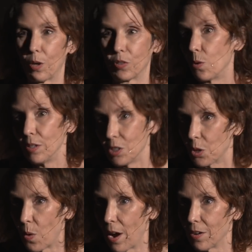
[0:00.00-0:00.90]
I was always in the
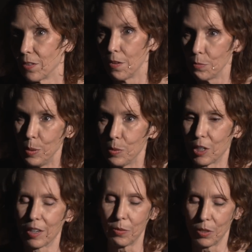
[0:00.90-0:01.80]
choir, loved
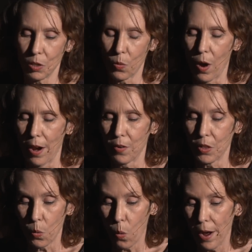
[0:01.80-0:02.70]
music, was in the choir, and
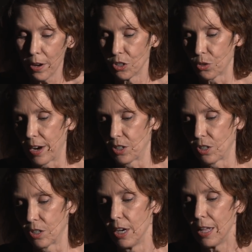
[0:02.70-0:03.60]
the choir
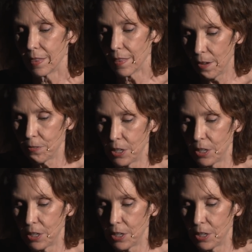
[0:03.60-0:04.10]
director left